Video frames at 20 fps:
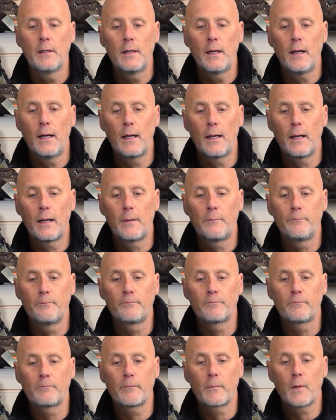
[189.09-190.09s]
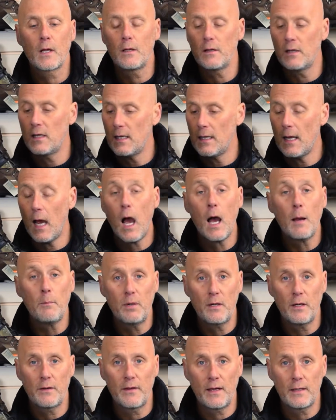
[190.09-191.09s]
The
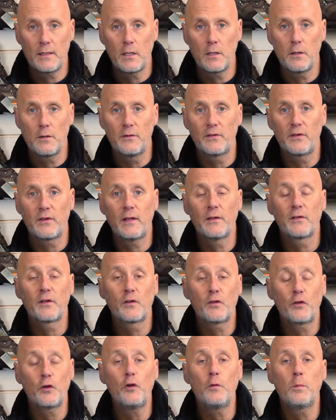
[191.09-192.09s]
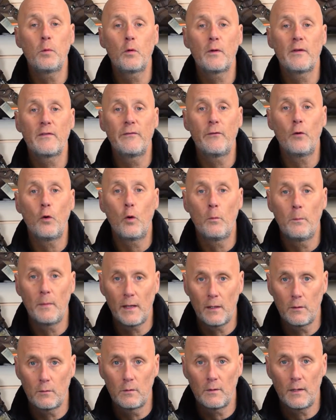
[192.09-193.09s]
upper they use is a
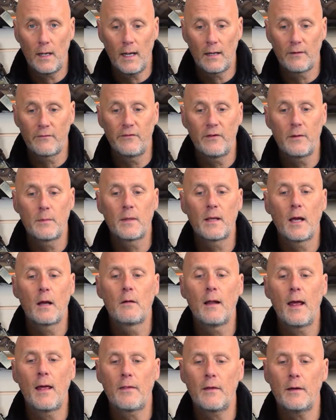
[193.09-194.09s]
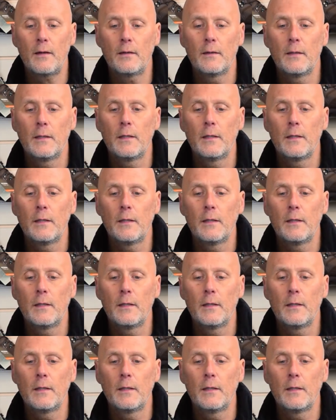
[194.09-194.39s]
2.4mm Amphibio leather,